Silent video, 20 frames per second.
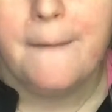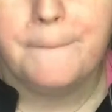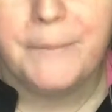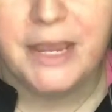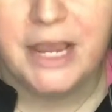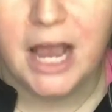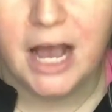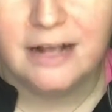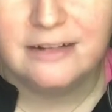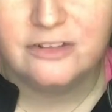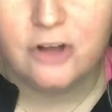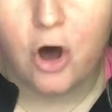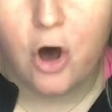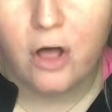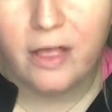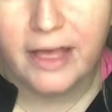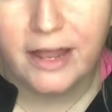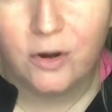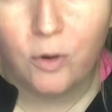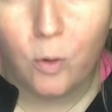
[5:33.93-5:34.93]
Because
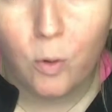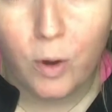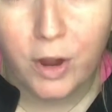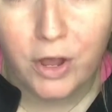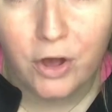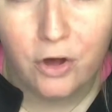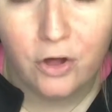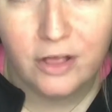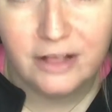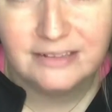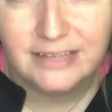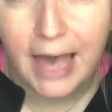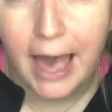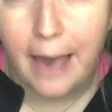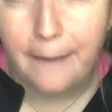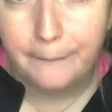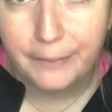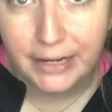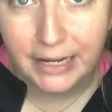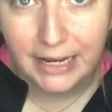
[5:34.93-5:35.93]
all that oil is
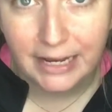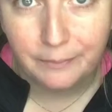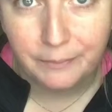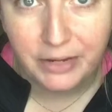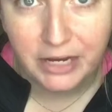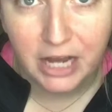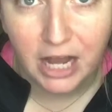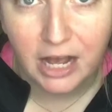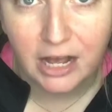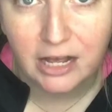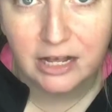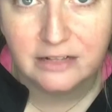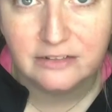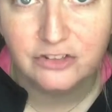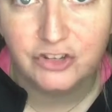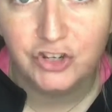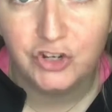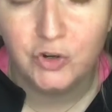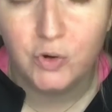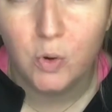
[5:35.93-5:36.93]
happening
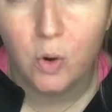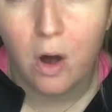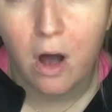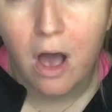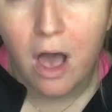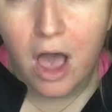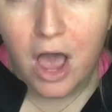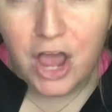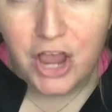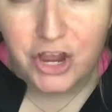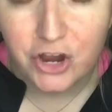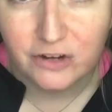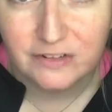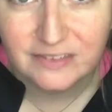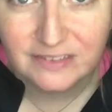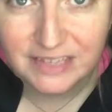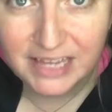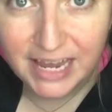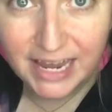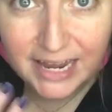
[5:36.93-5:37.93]
because your
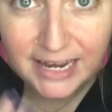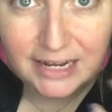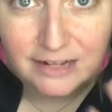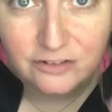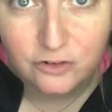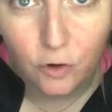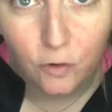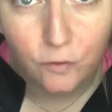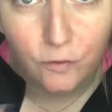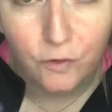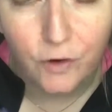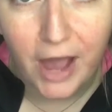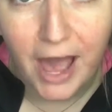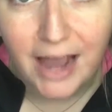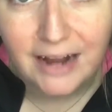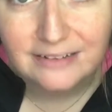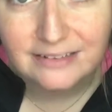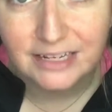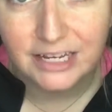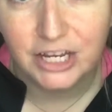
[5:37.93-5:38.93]
skin is
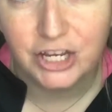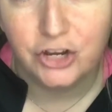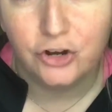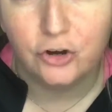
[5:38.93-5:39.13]
overacting.